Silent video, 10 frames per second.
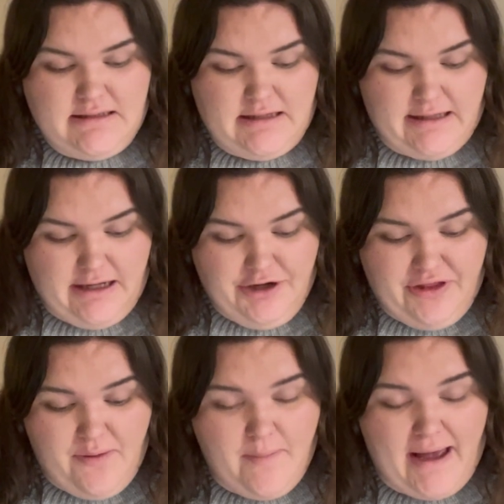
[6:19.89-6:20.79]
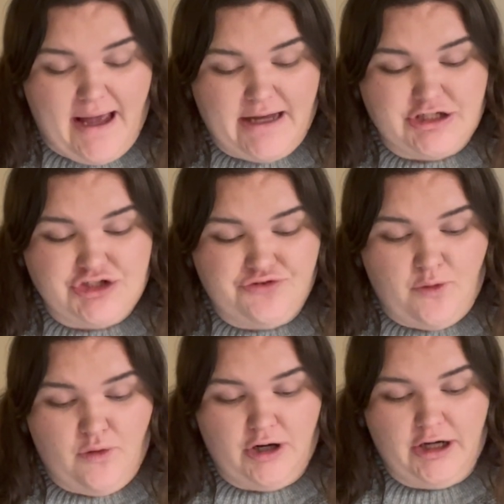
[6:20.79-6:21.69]
the year they were packaged
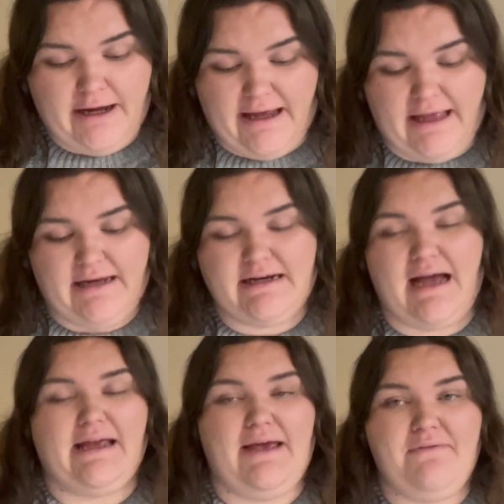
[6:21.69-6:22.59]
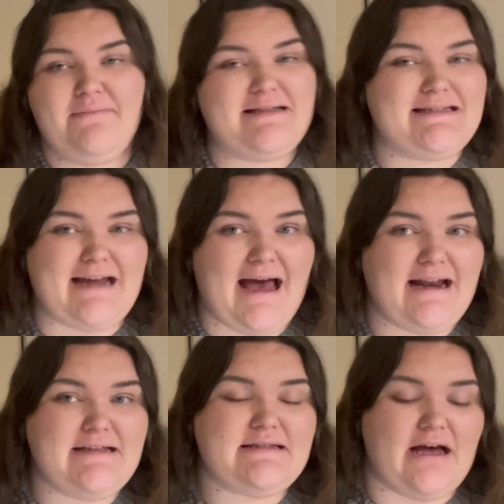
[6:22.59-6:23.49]
for, and I gave them a
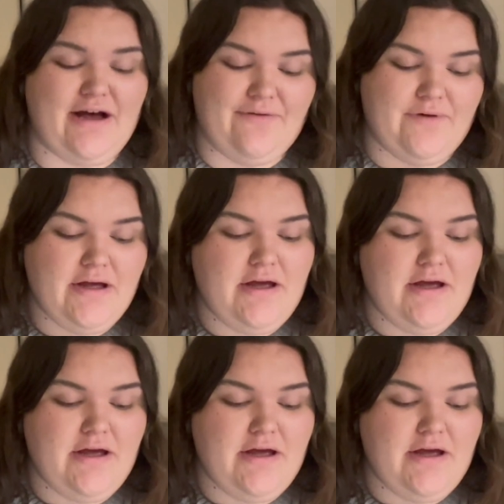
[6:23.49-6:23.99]
status of